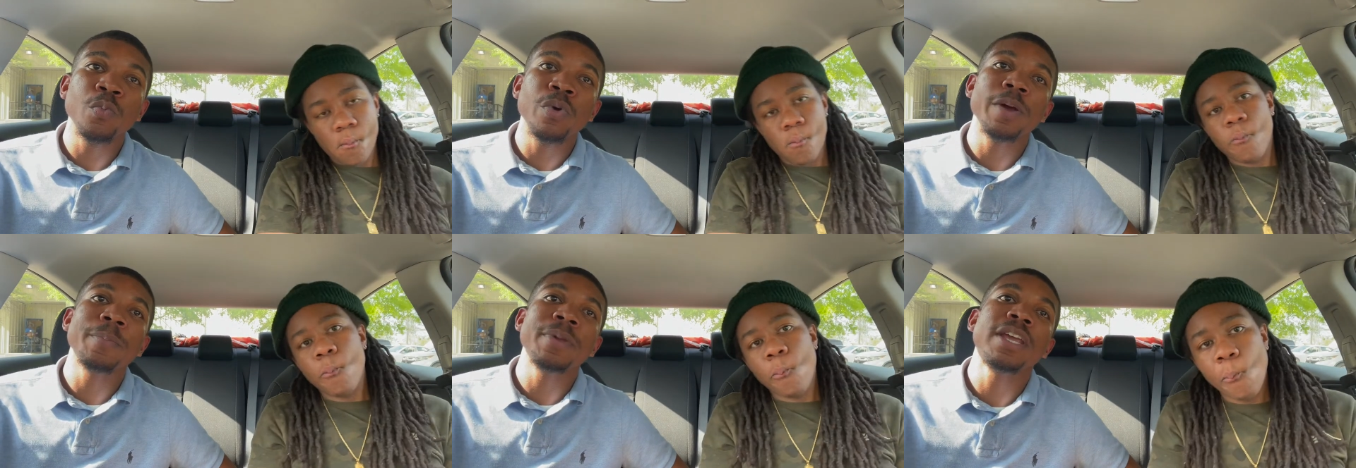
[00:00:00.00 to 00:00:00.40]

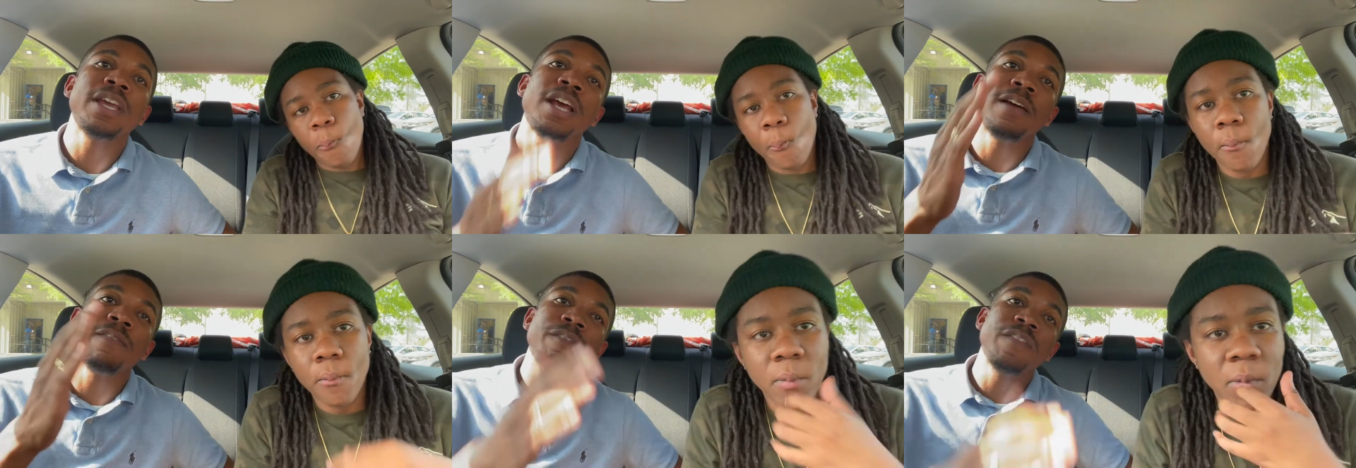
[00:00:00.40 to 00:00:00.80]
Speaker 1: whether be
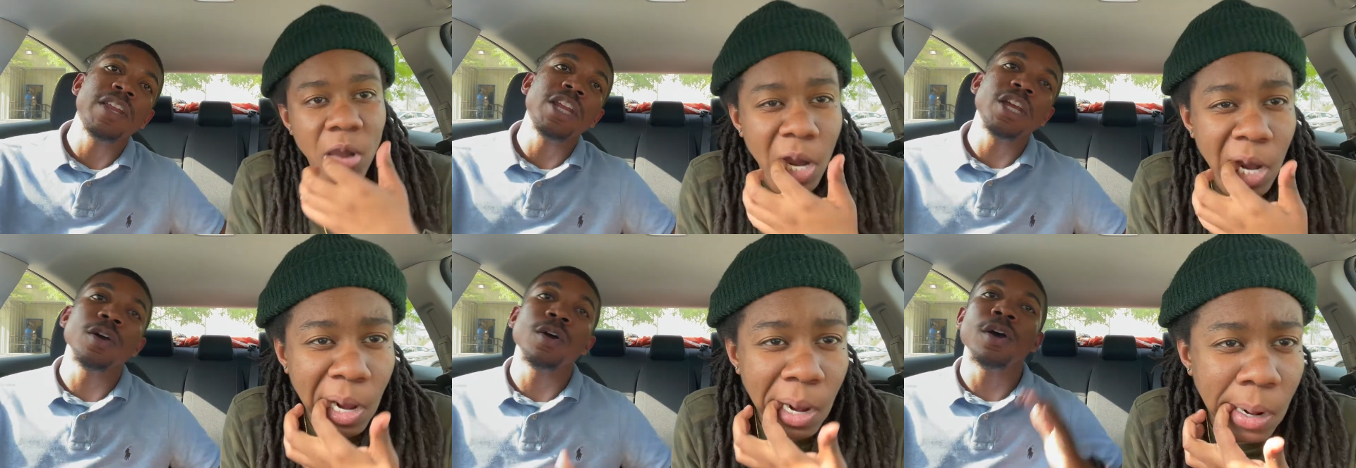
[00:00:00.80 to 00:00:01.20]
it a
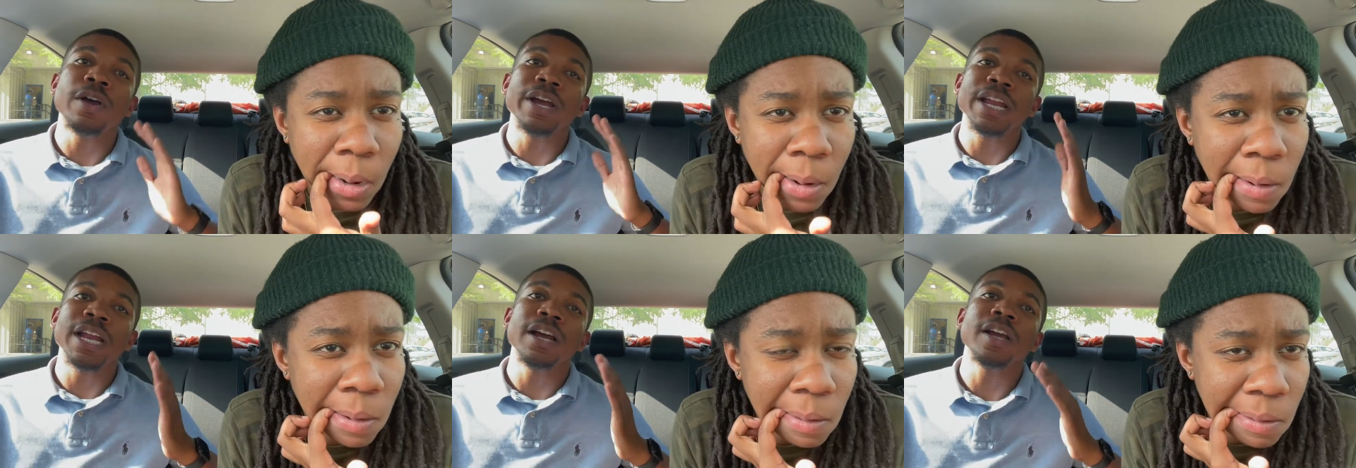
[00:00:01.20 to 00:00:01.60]
video
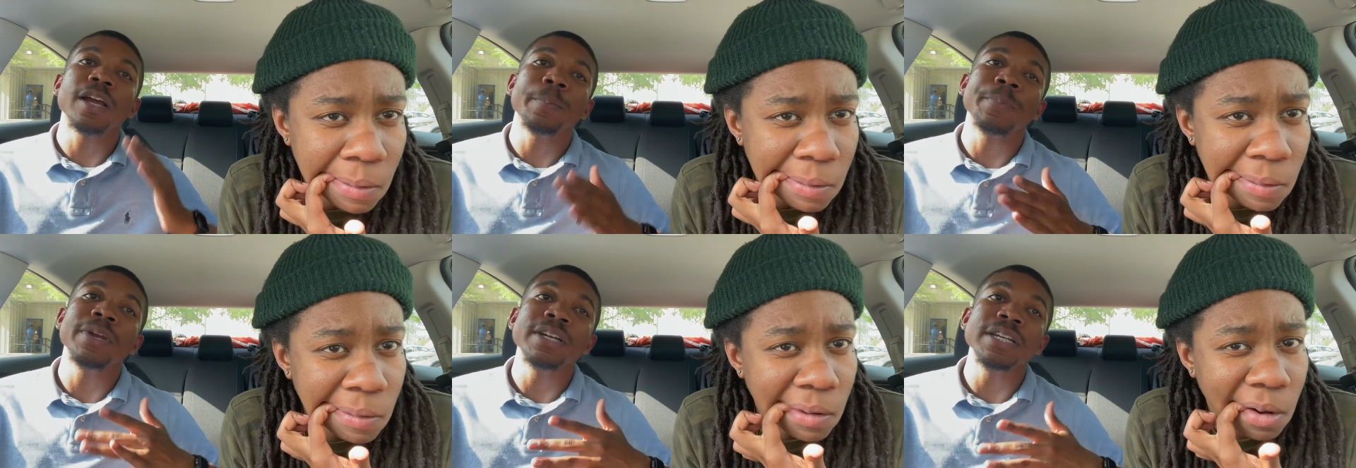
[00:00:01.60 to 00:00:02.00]
or in our
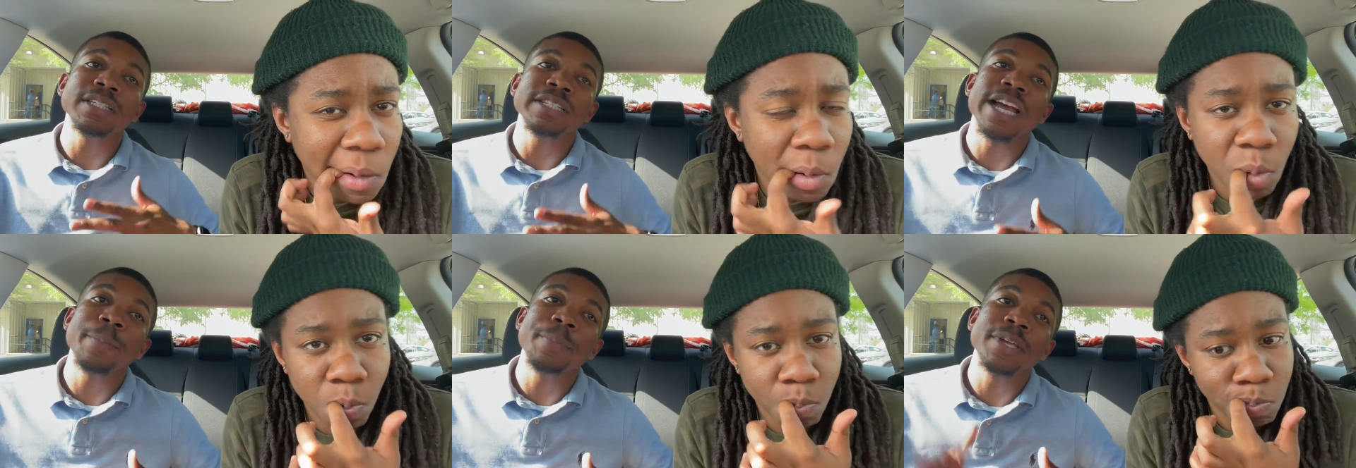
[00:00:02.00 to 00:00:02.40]
community tab,